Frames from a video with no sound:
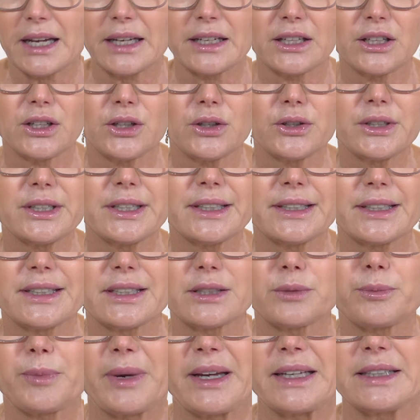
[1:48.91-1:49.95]
and a unit
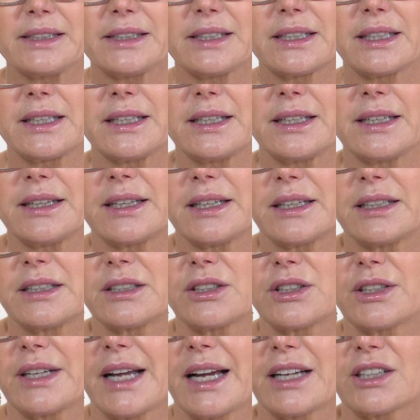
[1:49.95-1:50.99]
is basically the
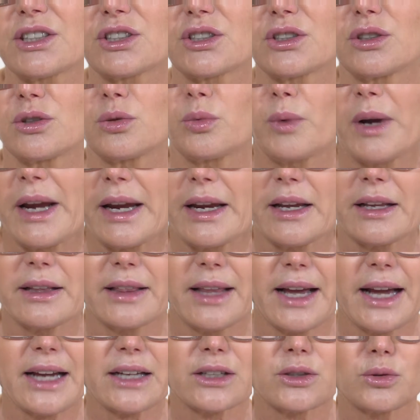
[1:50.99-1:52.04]
international way
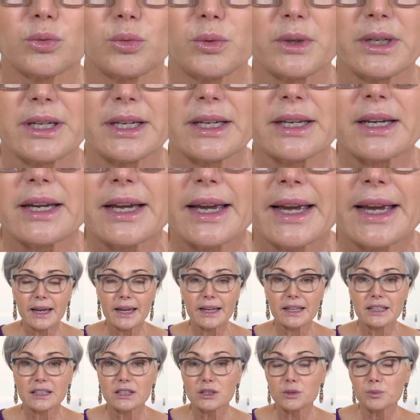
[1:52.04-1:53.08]
that we
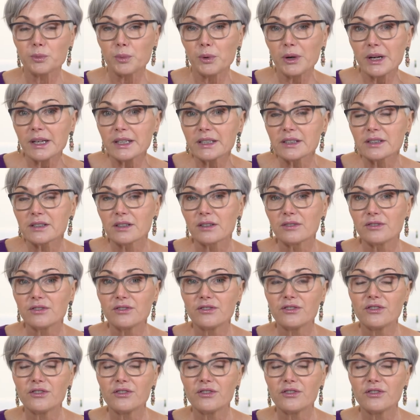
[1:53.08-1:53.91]
express the